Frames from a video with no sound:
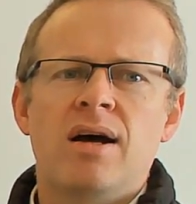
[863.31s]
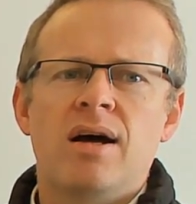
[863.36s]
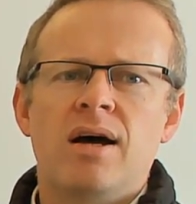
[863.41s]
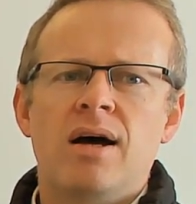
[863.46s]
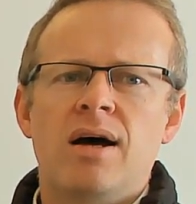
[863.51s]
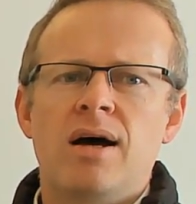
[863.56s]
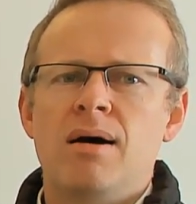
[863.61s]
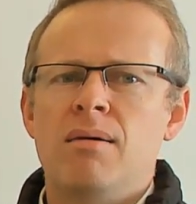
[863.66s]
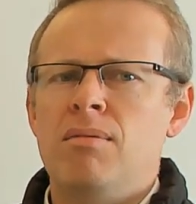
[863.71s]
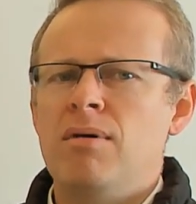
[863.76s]

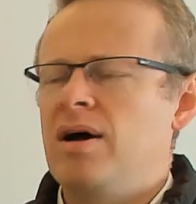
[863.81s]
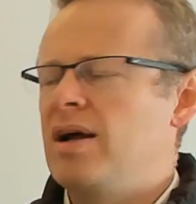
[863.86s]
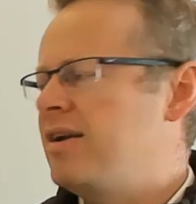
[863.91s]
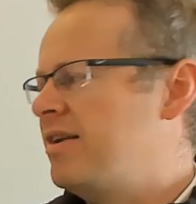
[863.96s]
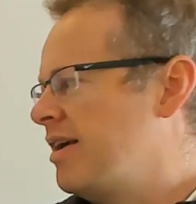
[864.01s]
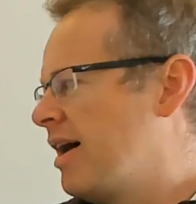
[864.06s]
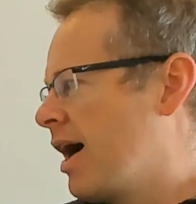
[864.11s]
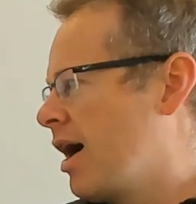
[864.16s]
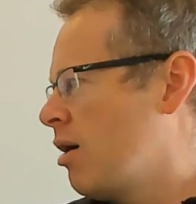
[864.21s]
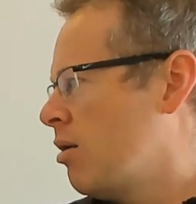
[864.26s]
a
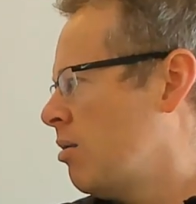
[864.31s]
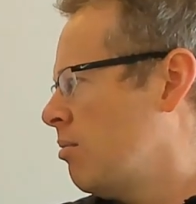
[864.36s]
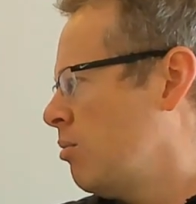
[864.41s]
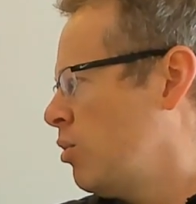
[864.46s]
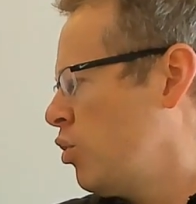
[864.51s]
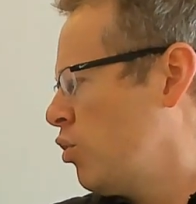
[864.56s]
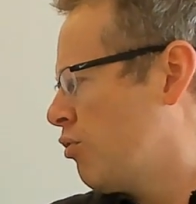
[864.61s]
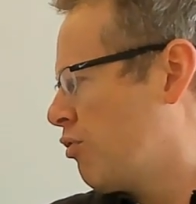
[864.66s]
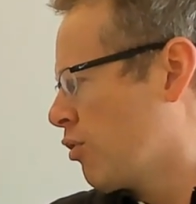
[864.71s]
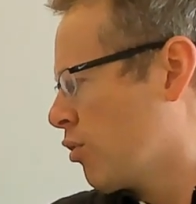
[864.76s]
down
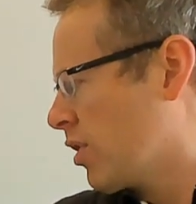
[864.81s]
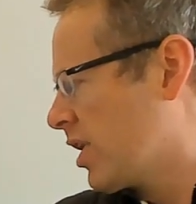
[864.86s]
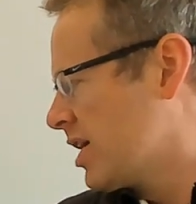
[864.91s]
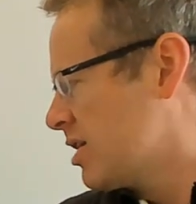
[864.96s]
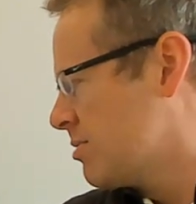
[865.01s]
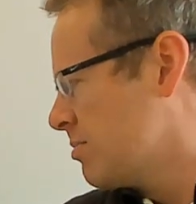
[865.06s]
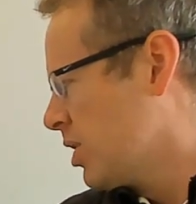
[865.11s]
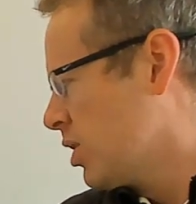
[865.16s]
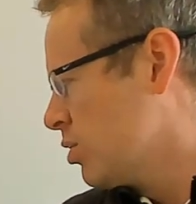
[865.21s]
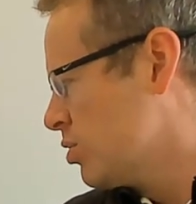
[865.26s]
move, or let me
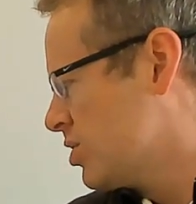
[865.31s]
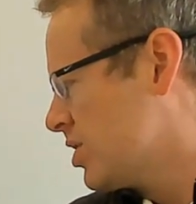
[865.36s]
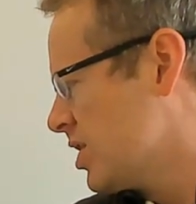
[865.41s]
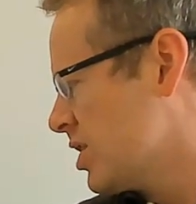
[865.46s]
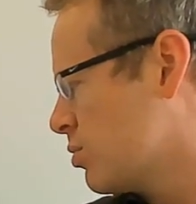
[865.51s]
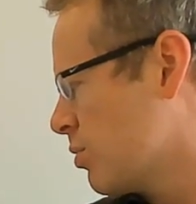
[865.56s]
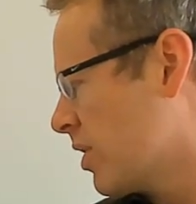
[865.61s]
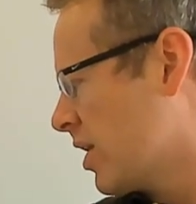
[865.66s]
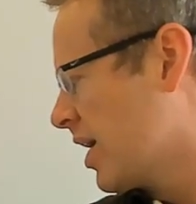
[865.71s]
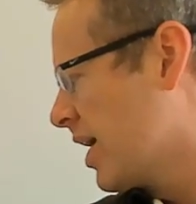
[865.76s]
use this
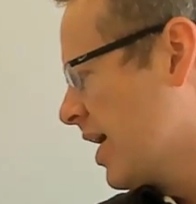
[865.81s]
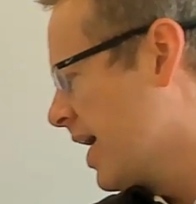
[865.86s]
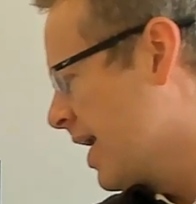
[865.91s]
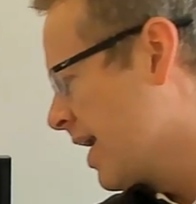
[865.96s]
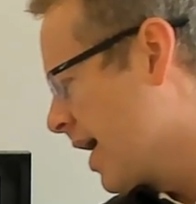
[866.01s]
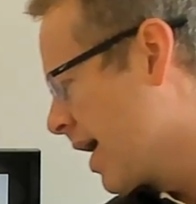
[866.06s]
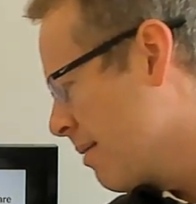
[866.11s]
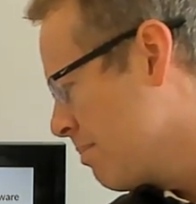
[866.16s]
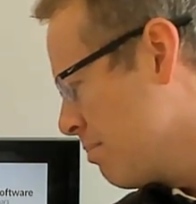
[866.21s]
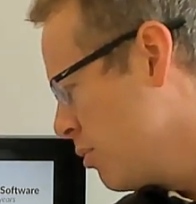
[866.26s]
one, an
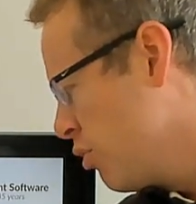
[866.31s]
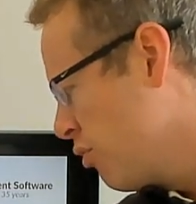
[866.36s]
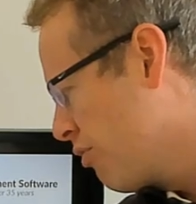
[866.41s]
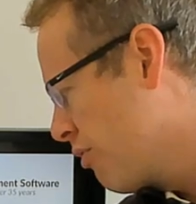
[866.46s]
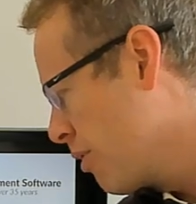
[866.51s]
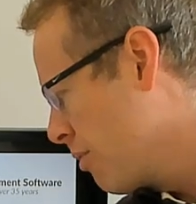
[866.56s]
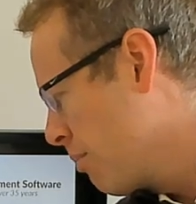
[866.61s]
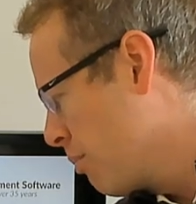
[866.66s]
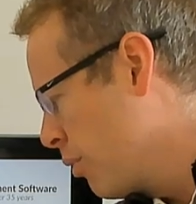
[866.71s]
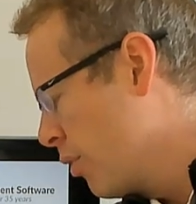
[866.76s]
up move
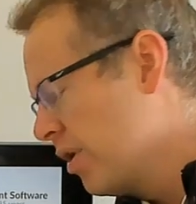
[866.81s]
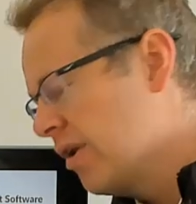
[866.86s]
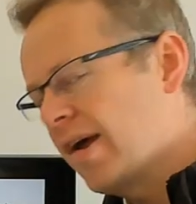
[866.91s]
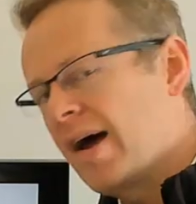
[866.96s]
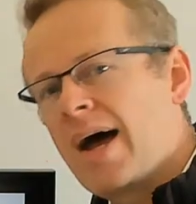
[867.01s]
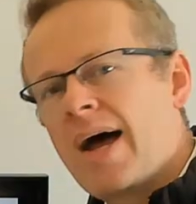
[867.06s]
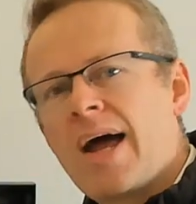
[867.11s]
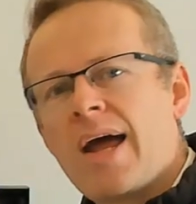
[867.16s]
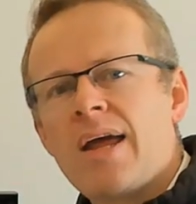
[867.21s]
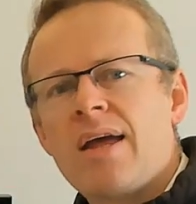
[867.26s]
from point
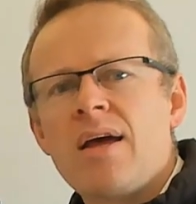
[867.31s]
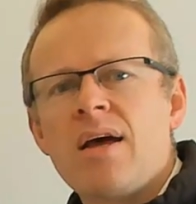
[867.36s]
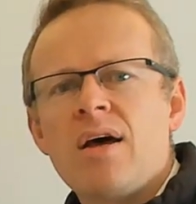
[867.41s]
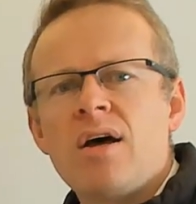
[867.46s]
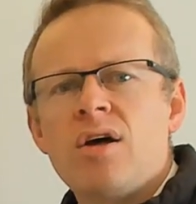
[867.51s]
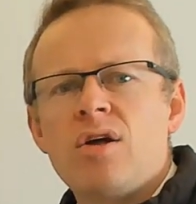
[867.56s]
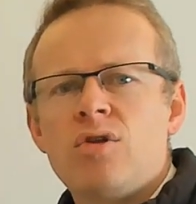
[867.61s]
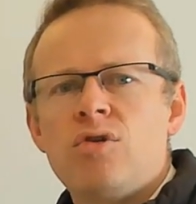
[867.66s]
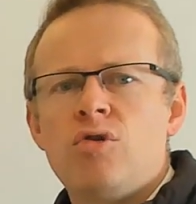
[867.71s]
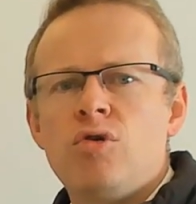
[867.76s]
A
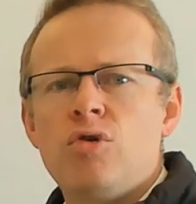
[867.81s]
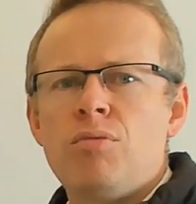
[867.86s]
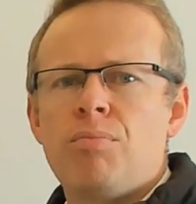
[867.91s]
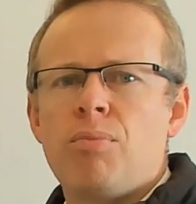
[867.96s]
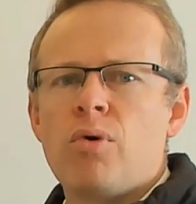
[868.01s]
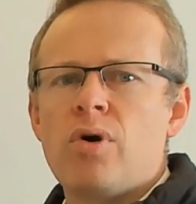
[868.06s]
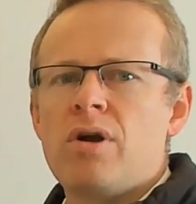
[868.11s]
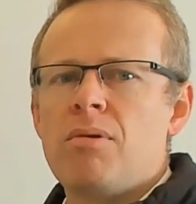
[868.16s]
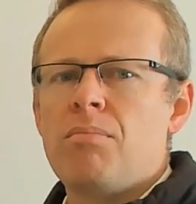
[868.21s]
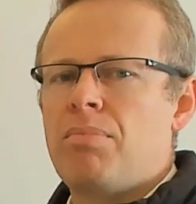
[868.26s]
to
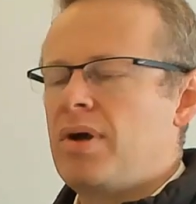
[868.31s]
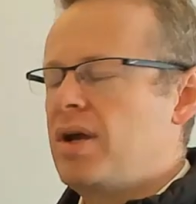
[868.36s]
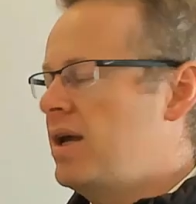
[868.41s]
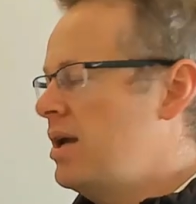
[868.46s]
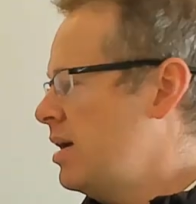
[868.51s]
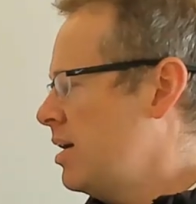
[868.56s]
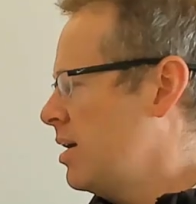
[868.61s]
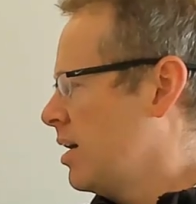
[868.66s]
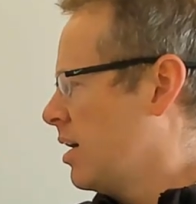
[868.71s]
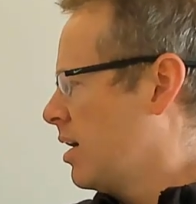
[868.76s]
point
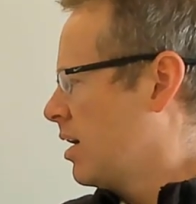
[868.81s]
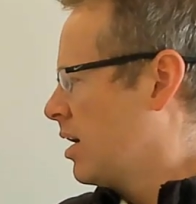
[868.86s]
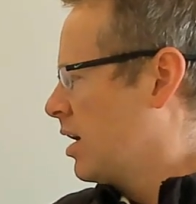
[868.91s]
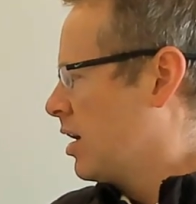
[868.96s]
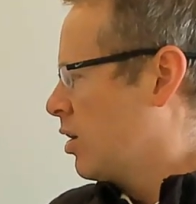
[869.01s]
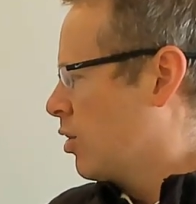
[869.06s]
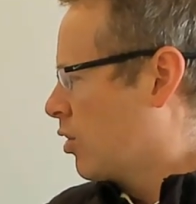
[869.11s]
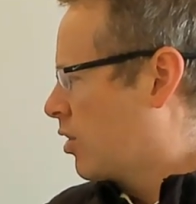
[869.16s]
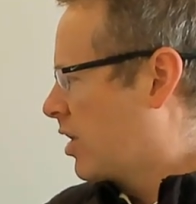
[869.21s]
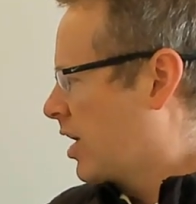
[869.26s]
B,
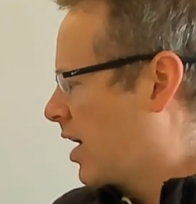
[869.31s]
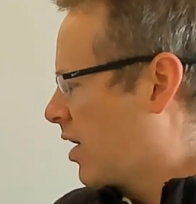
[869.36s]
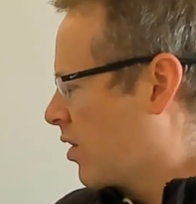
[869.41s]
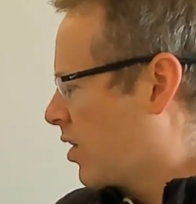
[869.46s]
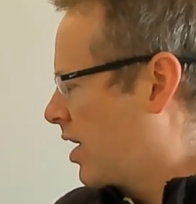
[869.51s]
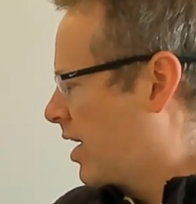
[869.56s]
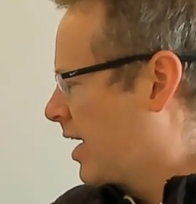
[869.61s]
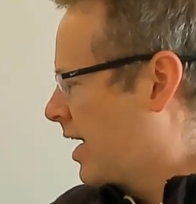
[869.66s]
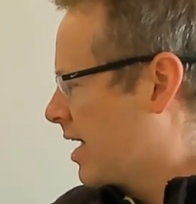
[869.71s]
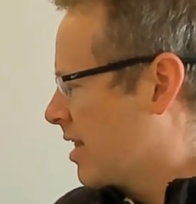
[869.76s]
you
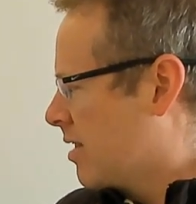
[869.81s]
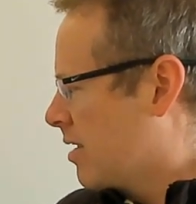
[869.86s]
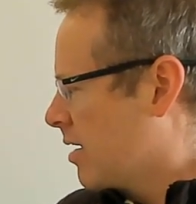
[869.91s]
calculate